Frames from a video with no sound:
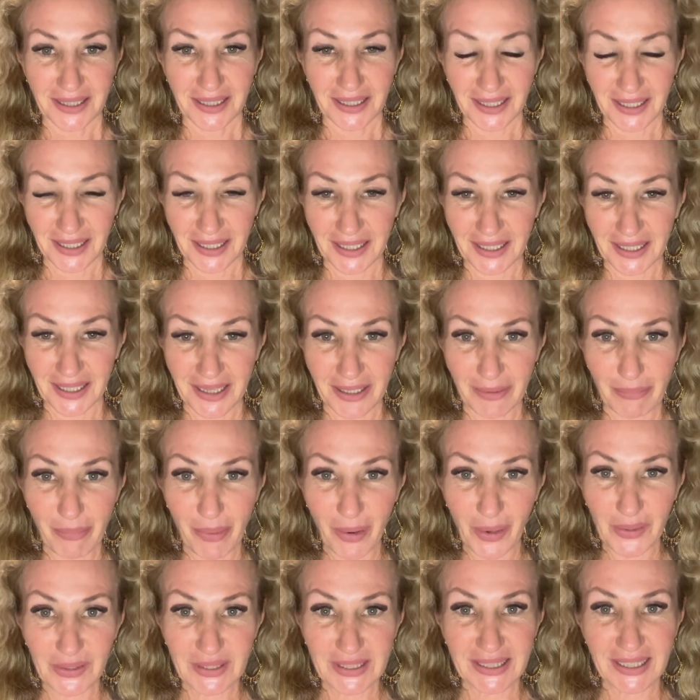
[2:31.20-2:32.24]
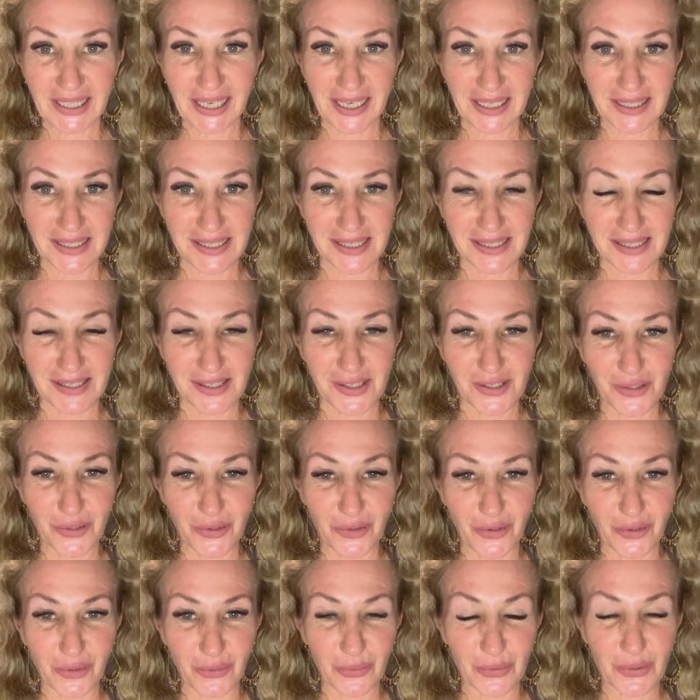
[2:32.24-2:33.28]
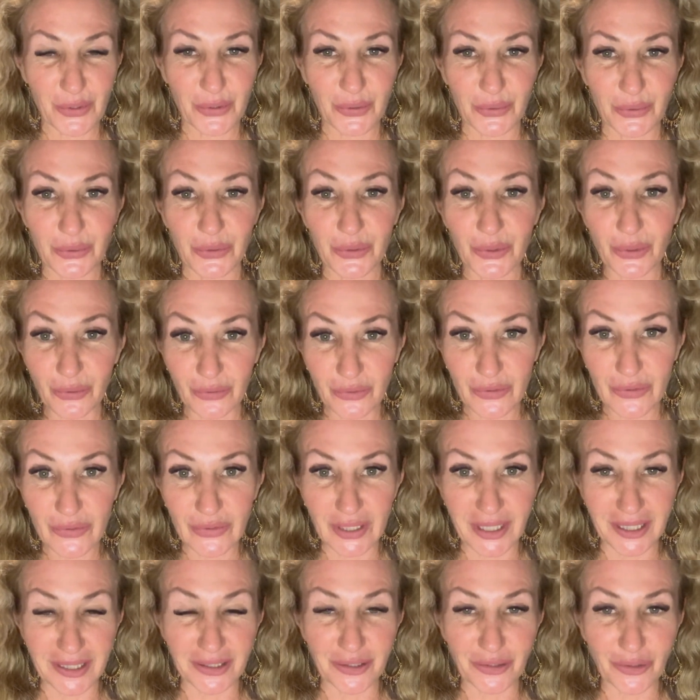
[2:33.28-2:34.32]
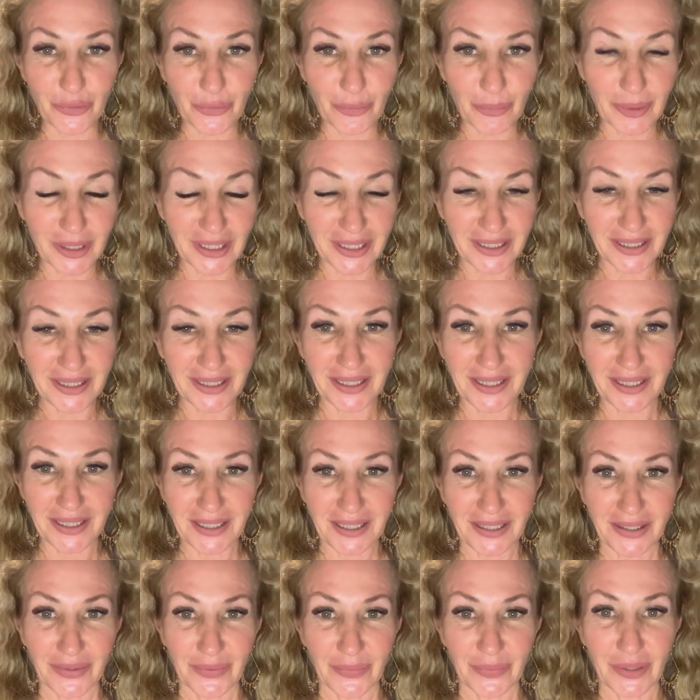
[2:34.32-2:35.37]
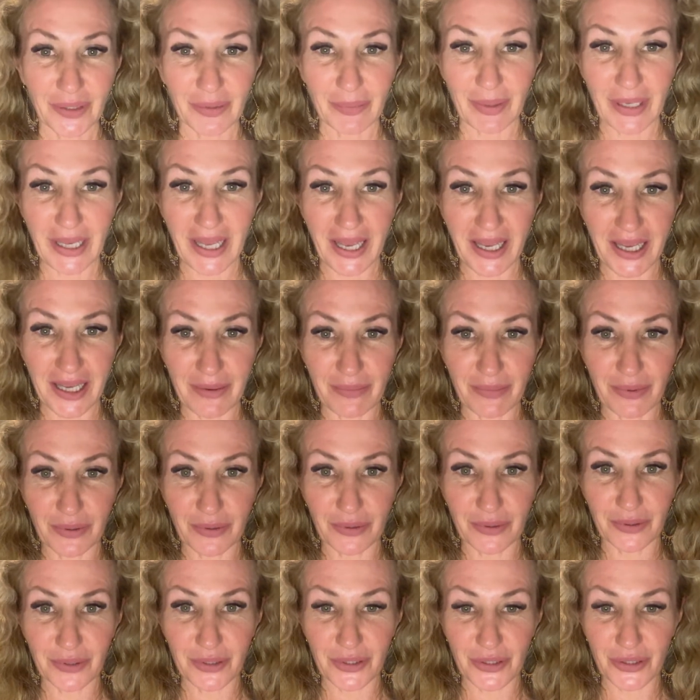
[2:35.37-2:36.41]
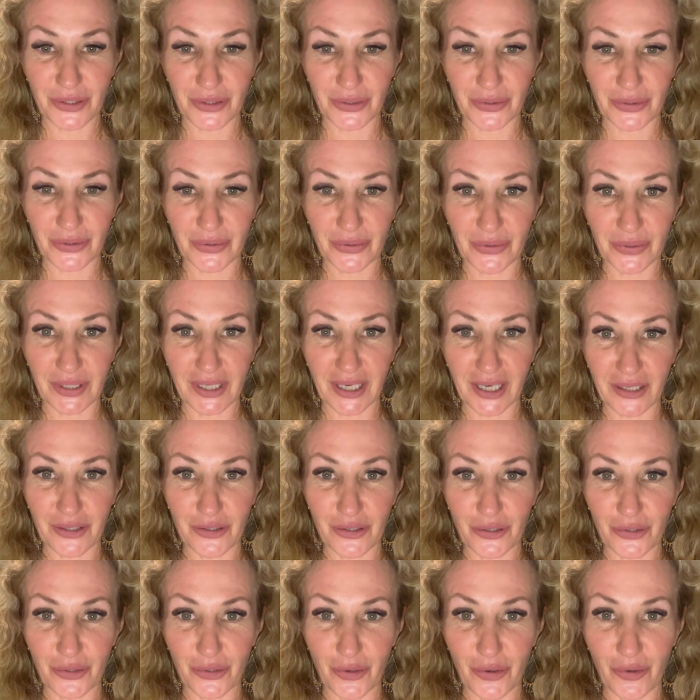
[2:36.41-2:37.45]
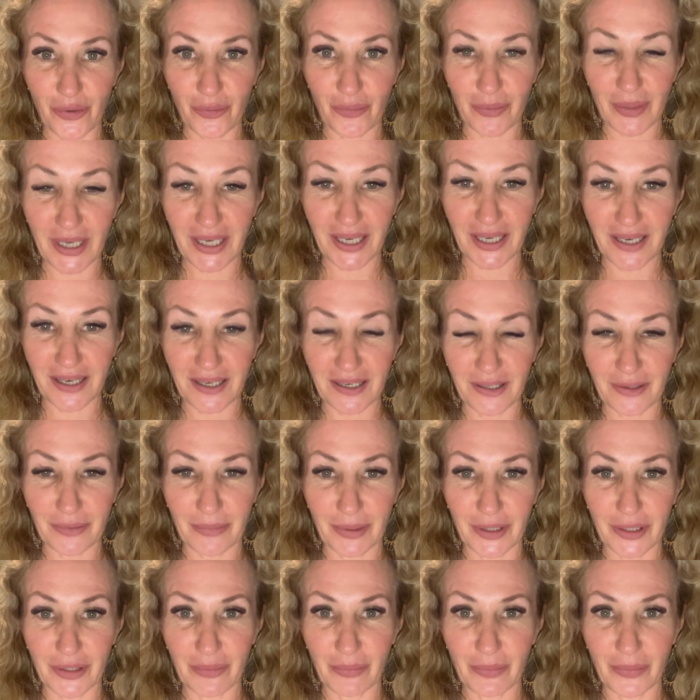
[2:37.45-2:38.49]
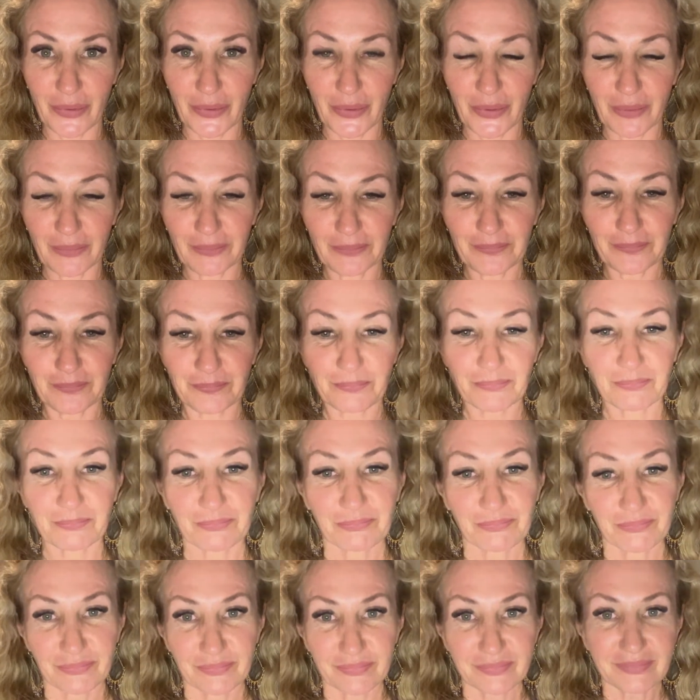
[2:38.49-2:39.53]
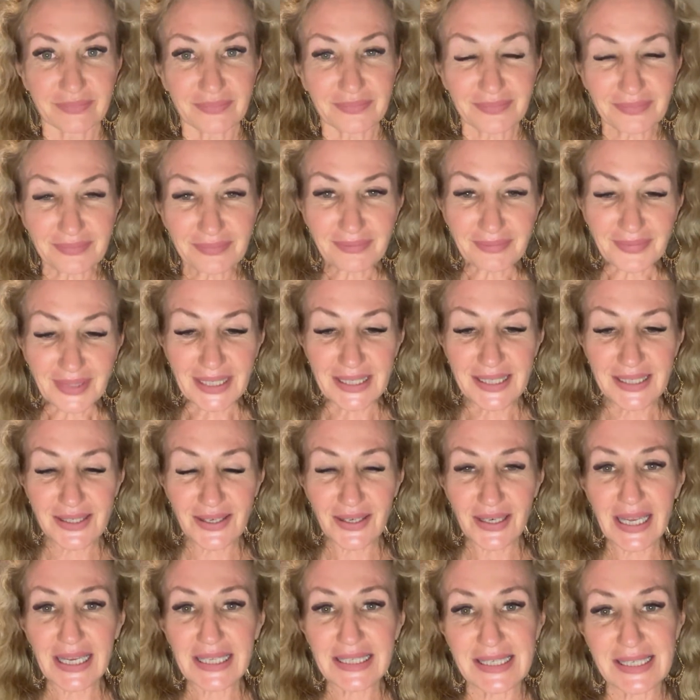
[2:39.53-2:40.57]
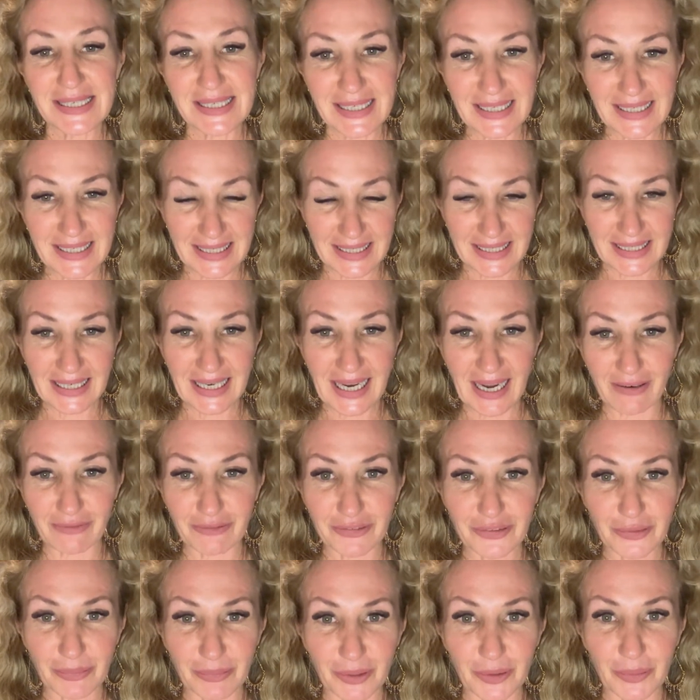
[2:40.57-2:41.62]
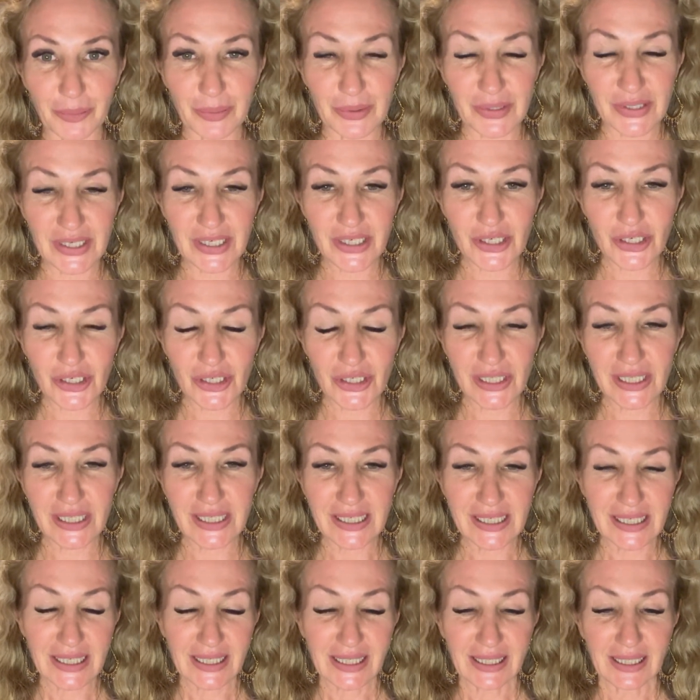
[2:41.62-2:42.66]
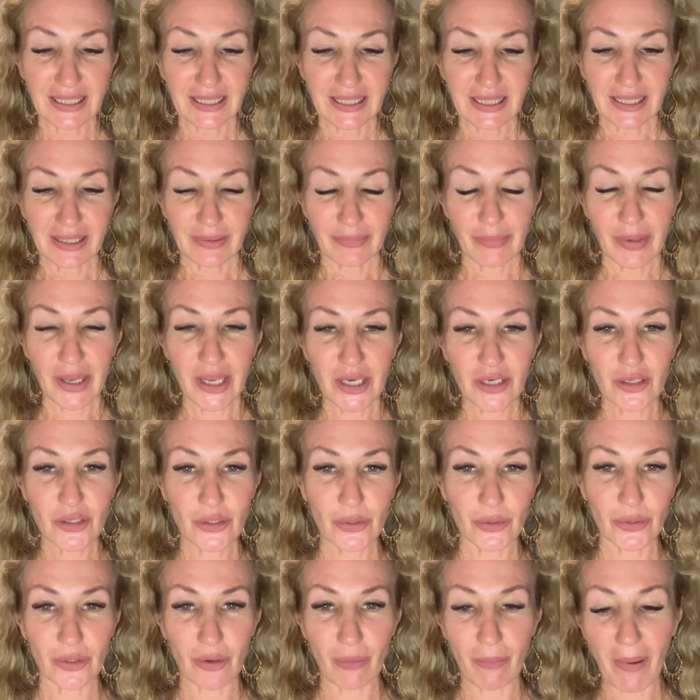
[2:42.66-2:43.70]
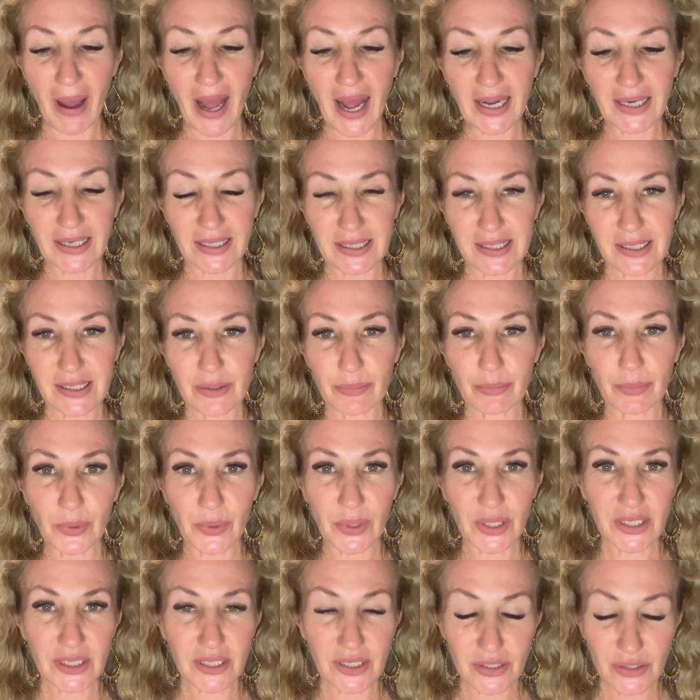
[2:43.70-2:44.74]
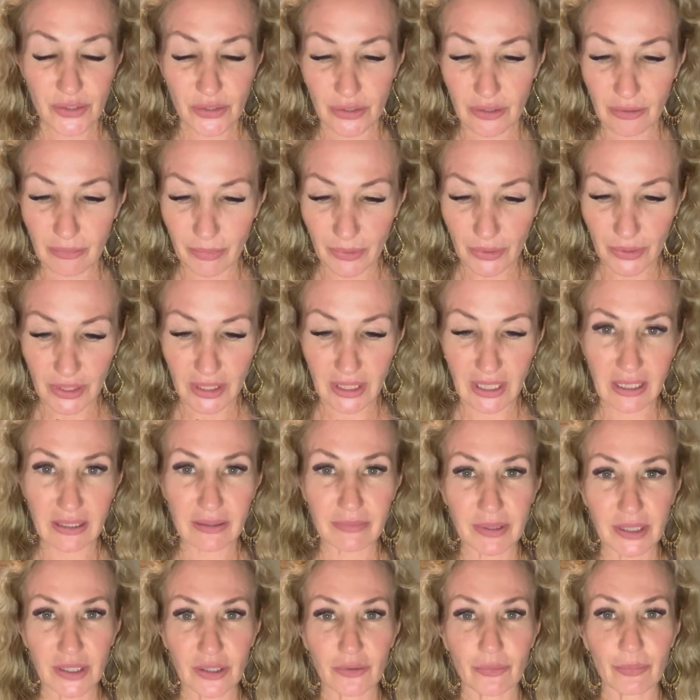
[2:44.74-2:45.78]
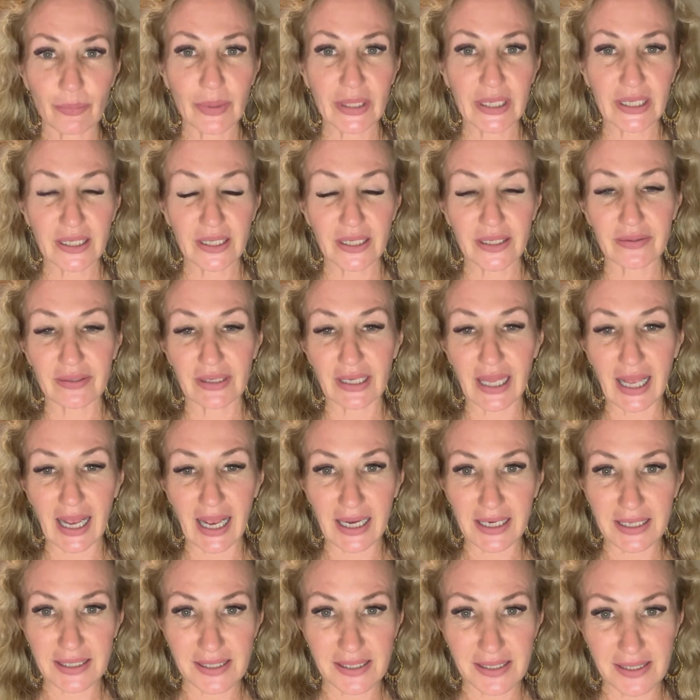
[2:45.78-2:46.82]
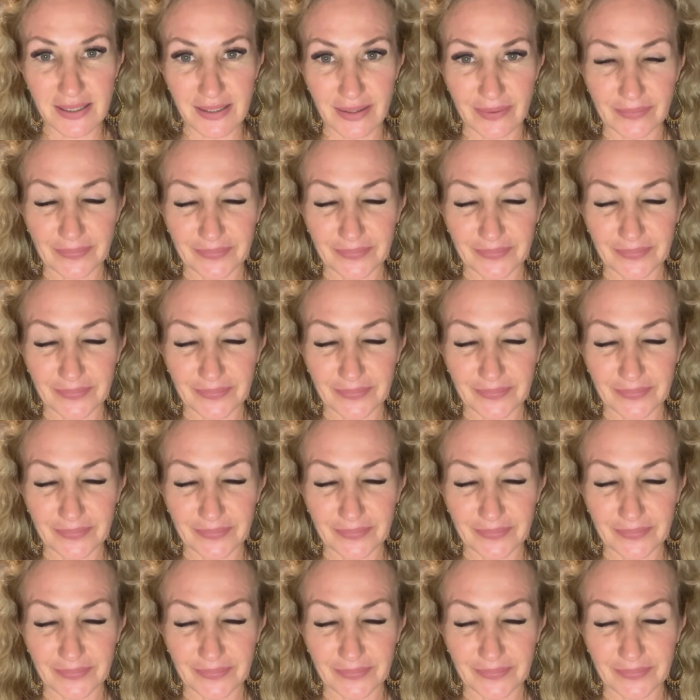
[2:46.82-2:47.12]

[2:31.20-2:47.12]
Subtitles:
in the podcast. So those who don't really know me will be able to get to know me a little bit more. So let's sit in a comfortable position. Make sure your back is supported so your body can be completely relaxed.